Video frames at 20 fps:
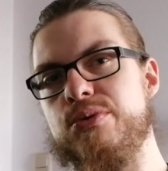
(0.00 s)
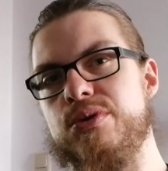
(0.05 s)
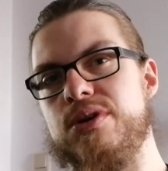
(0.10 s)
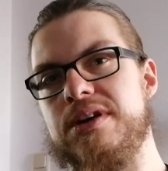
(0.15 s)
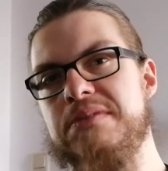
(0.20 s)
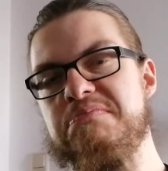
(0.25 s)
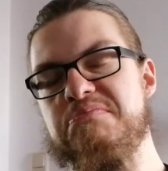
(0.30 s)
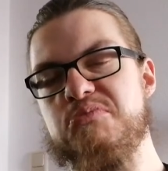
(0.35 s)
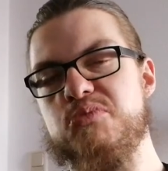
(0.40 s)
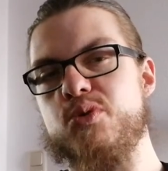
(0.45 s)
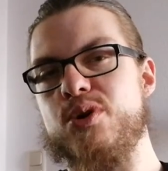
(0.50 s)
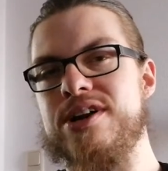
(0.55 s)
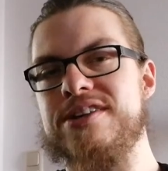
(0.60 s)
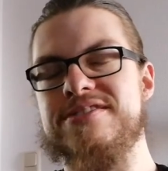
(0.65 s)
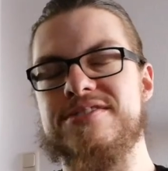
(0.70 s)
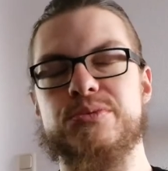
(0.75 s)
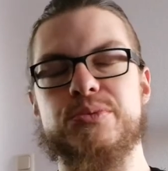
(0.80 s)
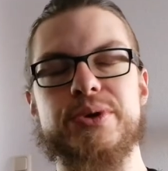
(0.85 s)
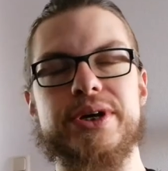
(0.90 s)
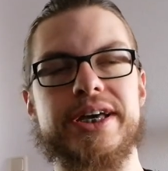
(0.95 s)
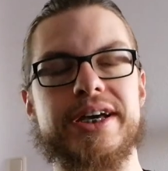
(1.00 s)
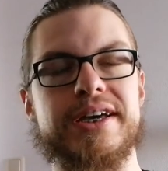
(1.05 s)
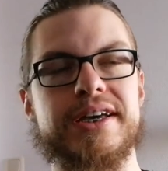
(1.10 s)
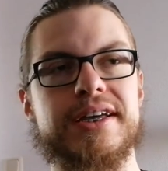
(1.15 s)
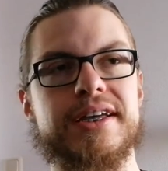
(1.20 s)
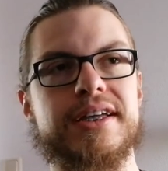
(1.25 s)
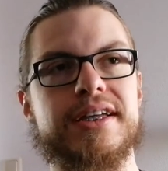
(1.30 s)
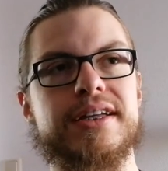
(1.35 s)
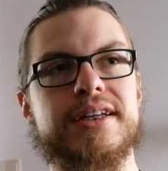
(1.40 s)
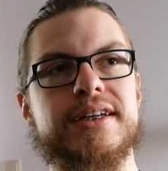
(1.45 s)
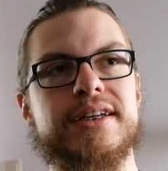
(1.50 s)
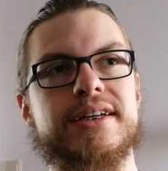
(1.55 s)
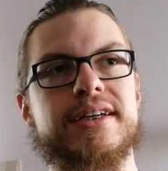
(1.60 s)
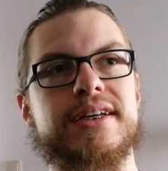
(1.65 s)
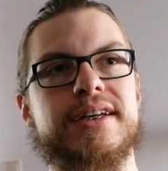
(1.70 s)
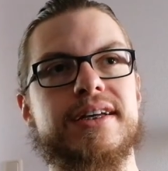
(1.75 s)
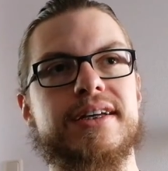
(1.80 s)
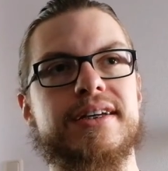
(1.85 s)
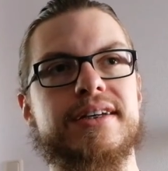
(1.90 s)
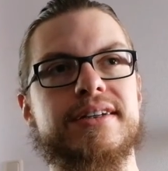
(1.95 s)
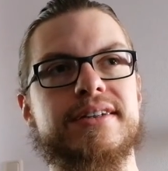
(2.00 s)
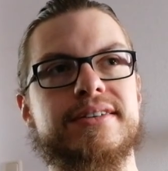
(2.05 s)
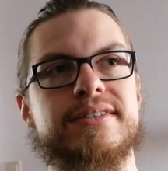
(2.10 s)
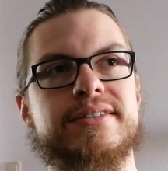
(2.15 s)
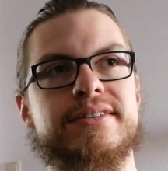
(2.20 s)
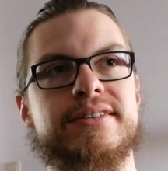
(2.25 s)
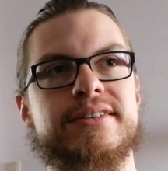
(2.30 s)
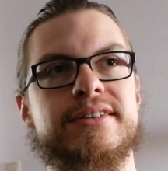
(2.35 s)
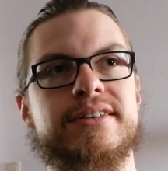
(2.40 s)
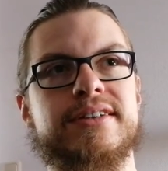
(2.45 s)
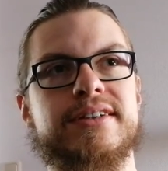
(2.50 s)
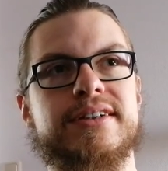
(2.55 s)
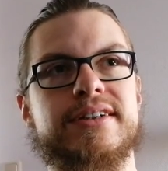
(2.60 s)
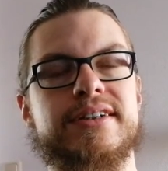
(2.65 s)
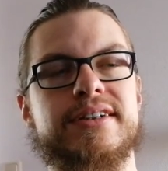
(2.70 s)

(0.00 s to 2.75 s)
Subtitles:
you once a week, and